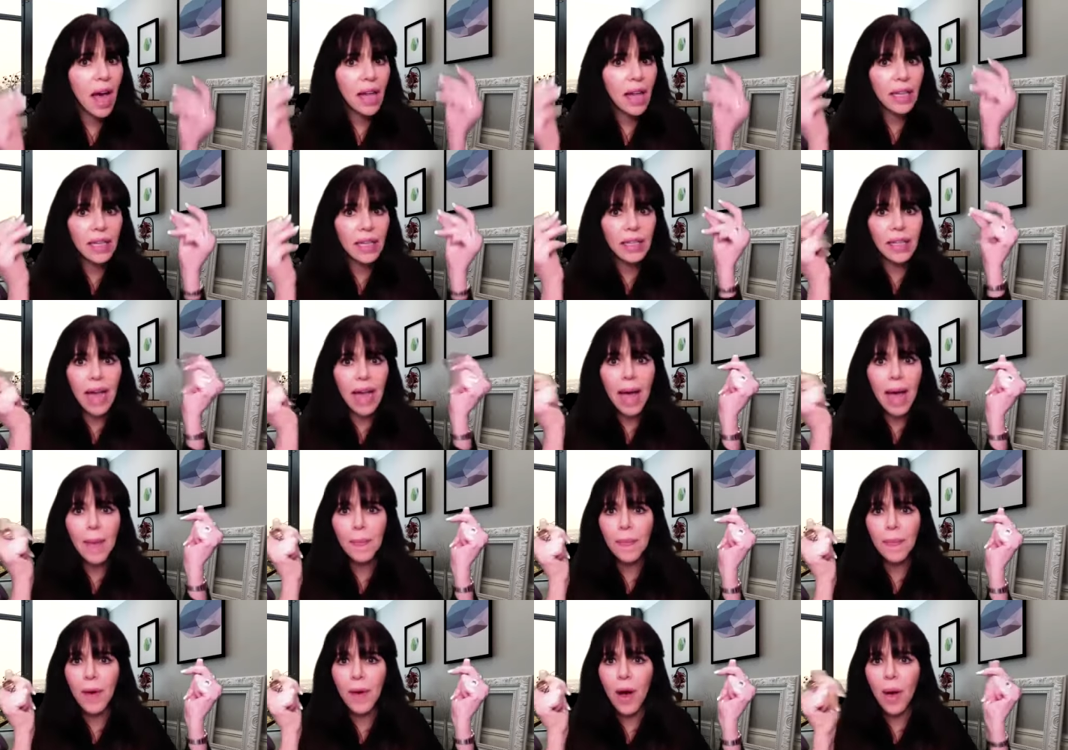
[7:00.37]

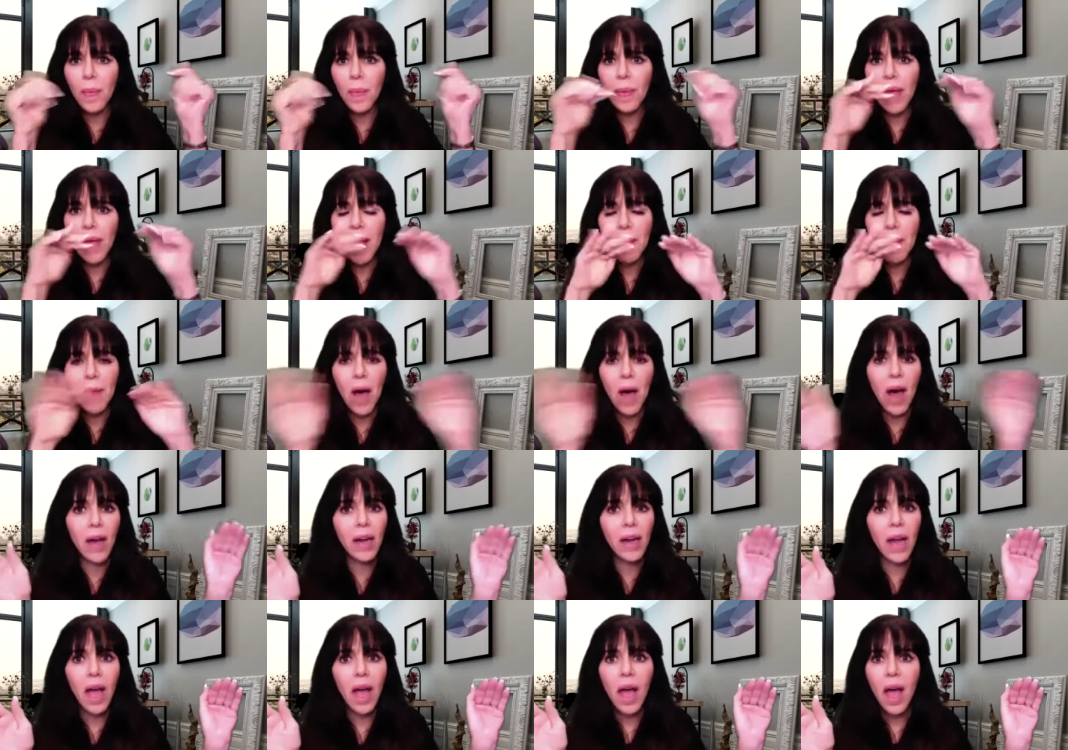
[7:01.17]
Light bulb came
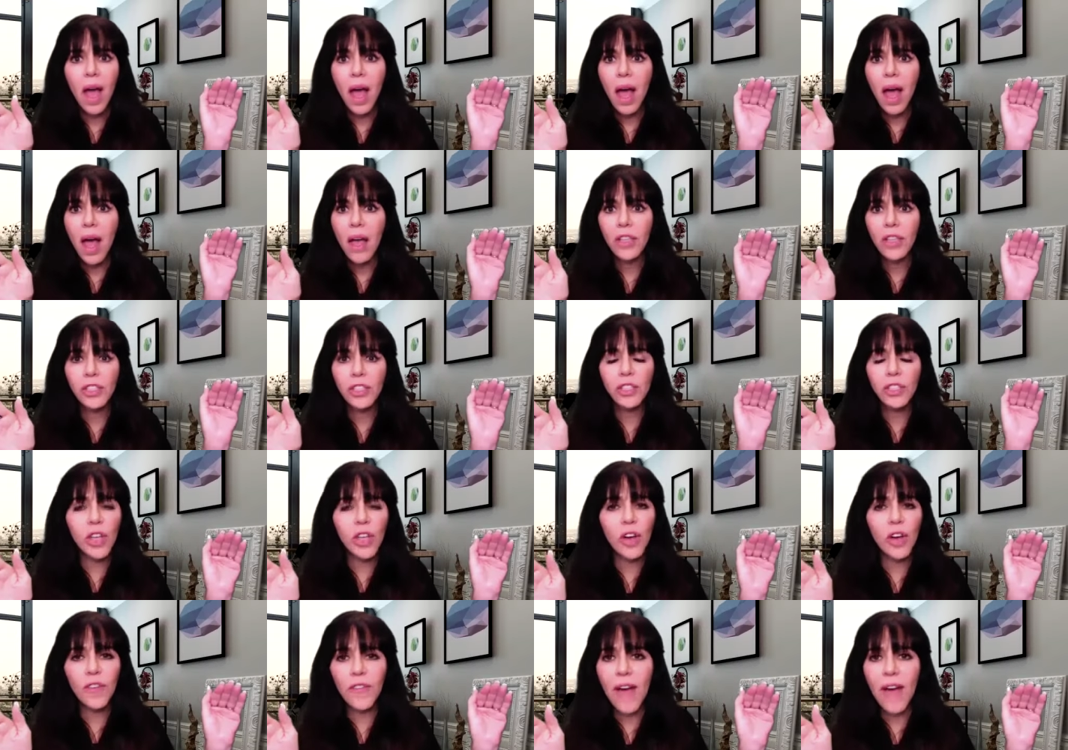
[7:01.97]
on
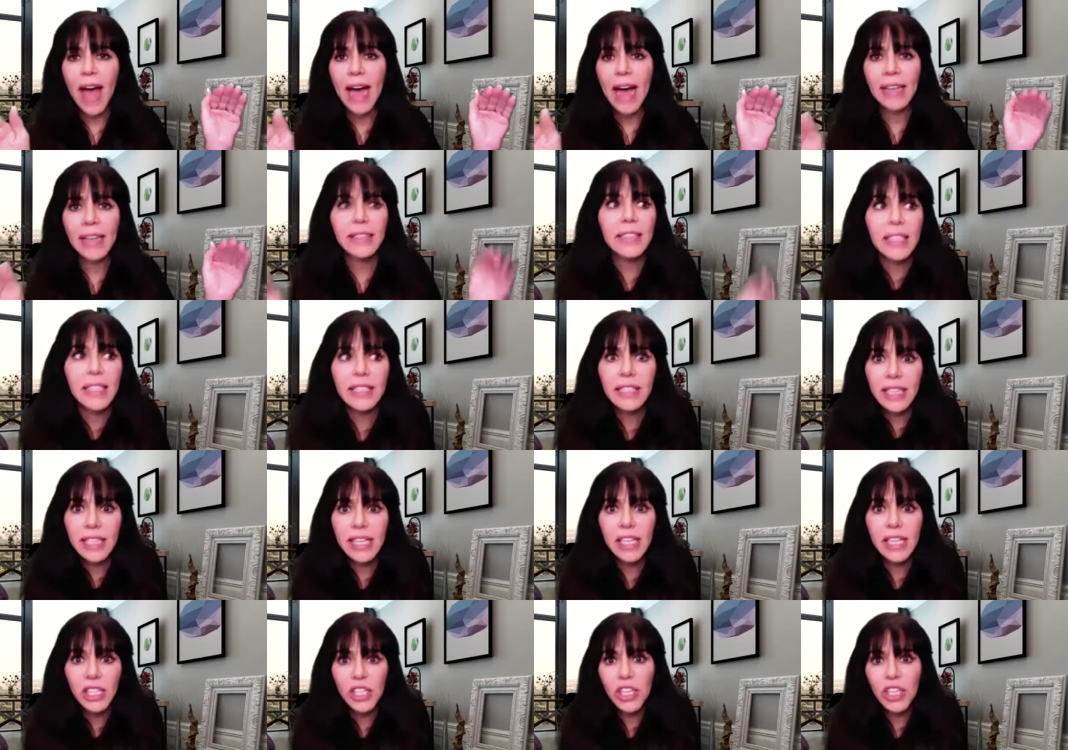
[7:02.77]
so fast because
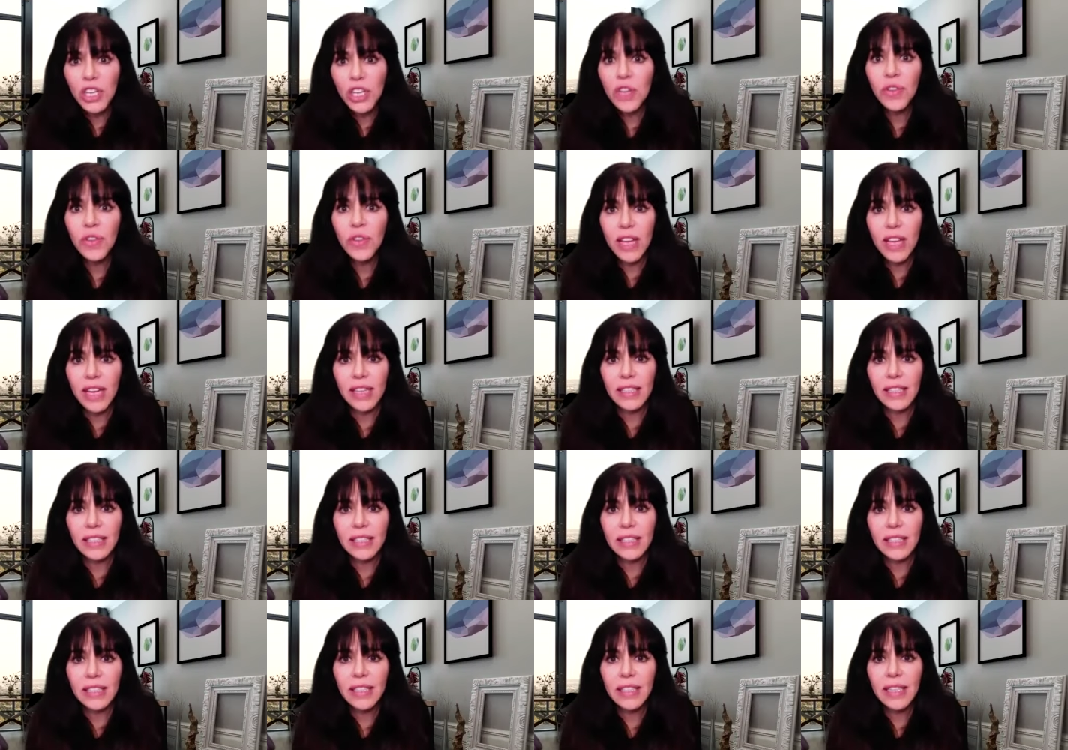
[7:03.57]
he knew
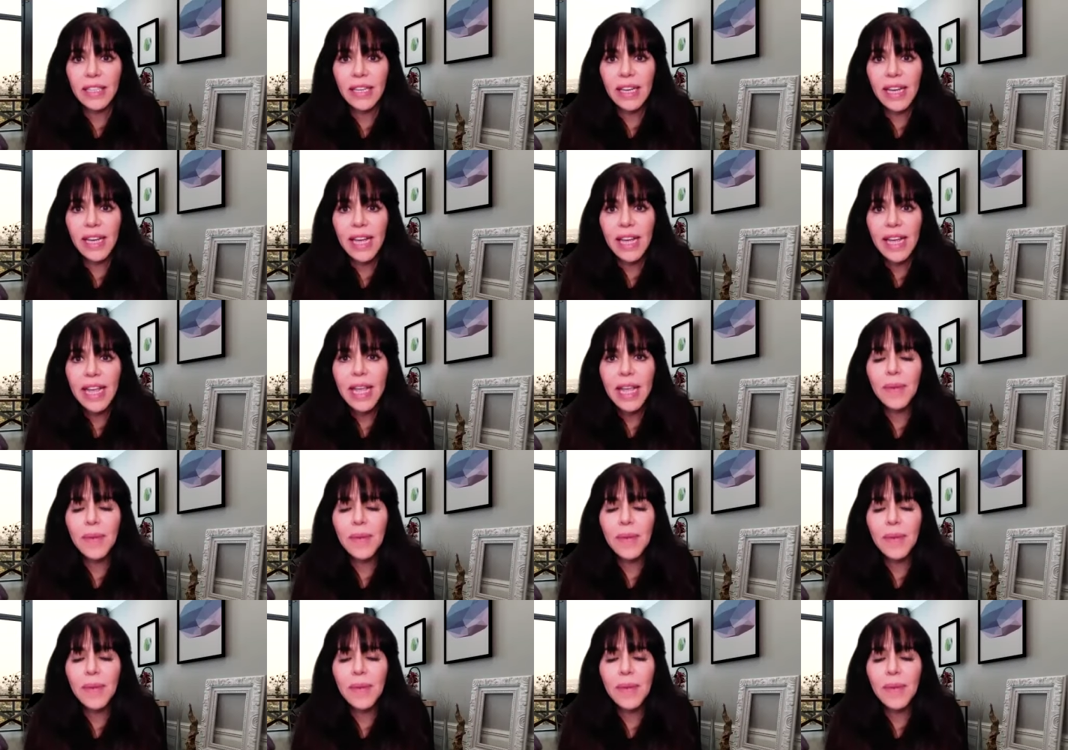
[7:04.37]
this. He